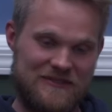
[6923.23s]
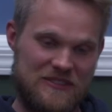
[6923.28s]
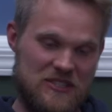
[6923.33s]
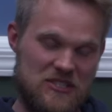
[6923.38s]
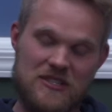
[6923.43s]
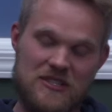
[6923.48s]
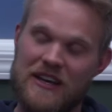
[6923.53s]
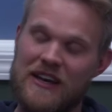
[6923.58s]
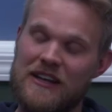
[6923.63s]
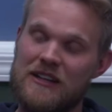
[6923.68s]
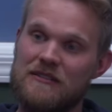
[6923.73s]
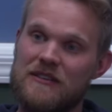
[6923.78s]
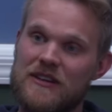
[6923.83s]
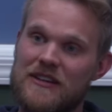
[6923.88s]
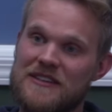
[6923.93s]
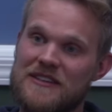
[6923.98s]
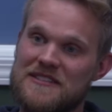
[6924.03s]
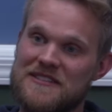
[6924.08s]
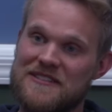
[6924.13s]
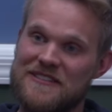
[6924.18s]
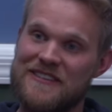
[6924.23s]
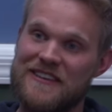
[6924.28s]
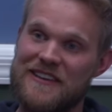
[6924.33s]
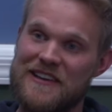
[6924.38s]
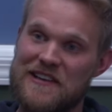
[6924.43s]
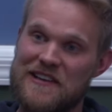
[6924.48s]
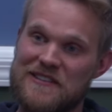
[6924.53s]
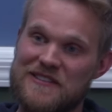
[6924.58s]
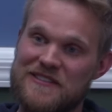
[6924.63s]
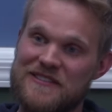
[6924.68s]
the scale of it
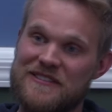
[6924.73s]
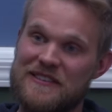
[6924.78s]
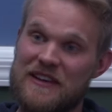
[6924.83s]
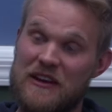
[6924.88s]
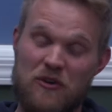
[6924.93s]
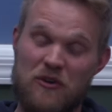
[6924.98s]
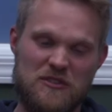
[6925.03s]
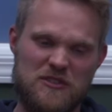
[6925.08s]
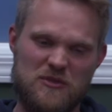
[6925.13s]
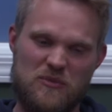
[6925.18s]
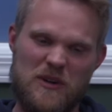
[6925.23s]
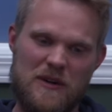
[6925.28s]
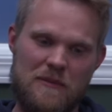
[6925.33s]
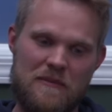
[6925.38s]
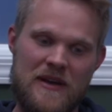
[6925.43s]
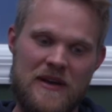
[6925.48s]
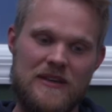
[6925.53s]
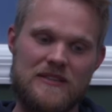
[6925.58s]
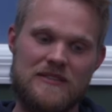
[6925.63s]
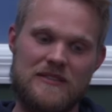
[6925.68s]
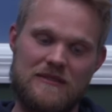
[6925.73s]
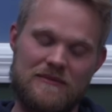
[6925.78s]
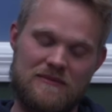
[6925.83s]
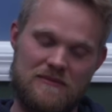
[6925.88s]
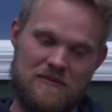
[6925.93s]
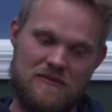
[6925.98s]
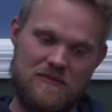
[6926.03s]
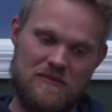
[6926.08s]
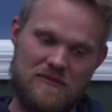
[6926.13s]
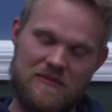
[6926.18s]
is also what makes it
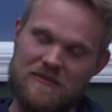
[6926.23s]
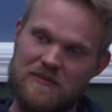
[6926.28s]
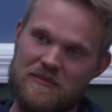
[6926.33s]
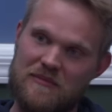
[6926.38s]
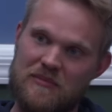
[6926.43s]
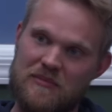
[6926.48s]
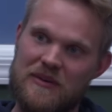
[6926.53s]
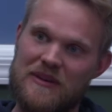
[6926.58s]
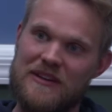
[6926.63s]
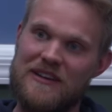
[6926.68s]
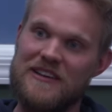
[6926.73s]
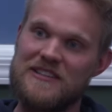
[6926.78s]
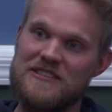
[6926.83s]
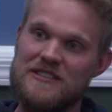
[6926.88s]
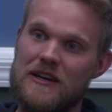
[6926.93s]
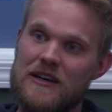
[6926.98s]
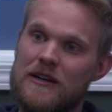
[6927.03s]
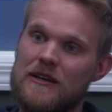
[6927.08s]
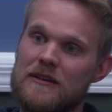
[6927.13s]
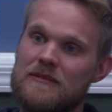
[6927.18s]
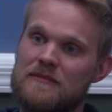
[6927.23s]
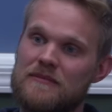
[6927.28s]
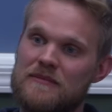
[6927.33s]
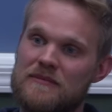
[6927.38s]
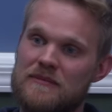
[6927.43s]
pretty exciting.